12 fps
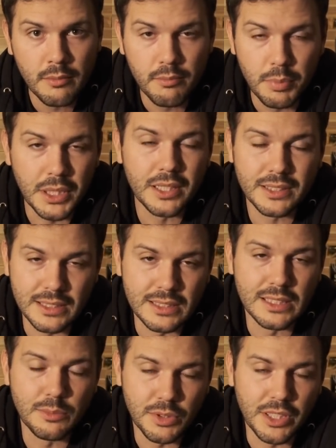because it
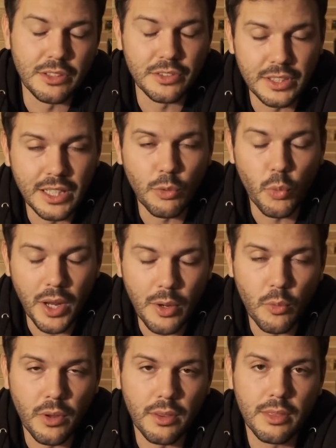seems like you can get away
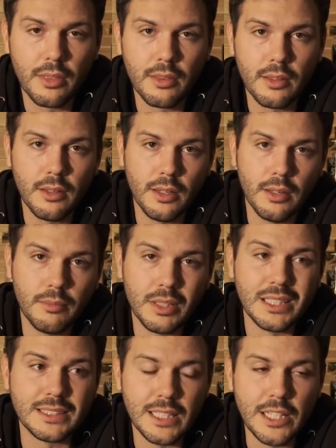with
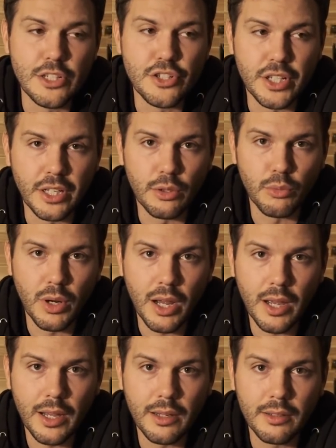less aging in a
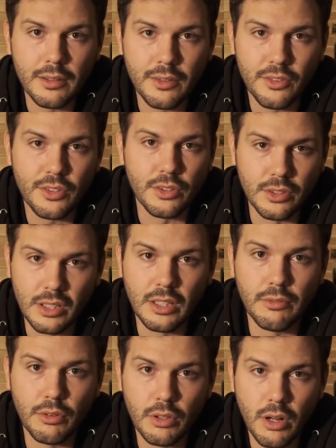rye and still
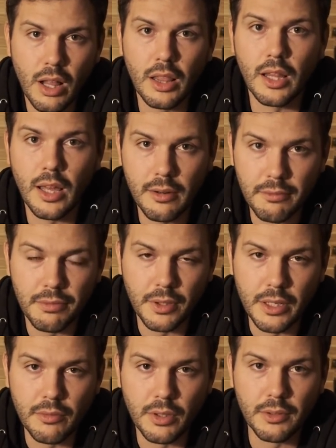deliver a lot of
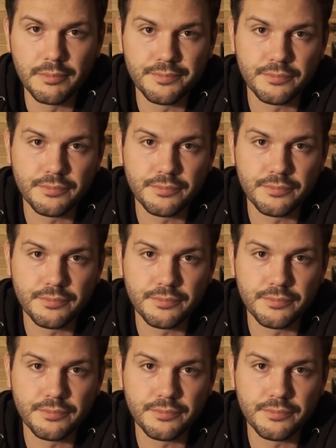flavor.